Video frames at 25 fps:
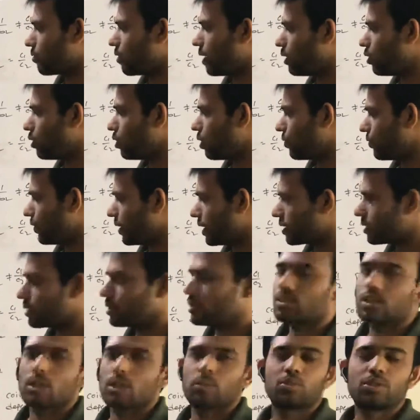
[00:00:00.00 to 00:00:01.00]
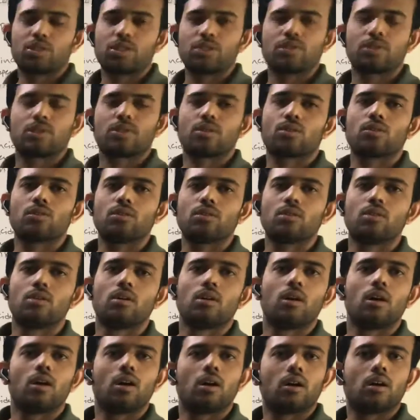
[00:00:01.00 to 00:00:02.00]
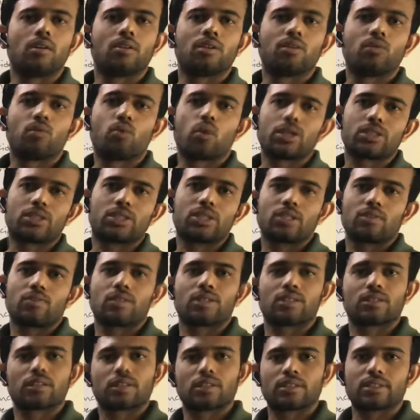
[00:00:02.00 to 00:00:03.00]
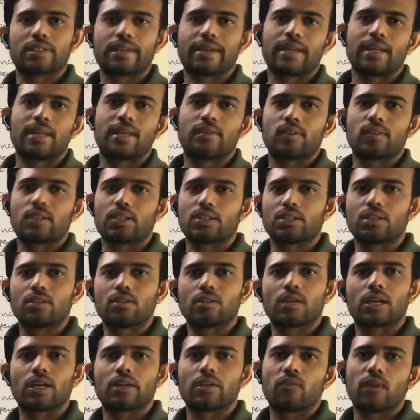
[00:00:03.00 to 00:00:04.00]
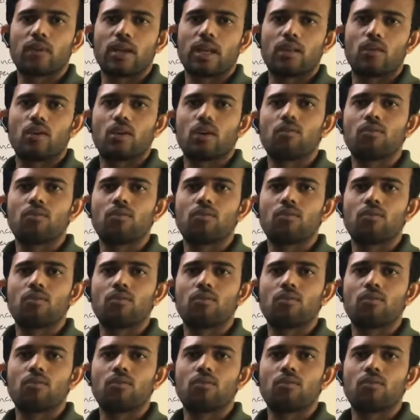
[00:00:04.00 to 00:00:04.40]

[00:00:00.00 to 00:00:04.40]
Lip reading: value of x you substitute into the first equation or second equation. You get the value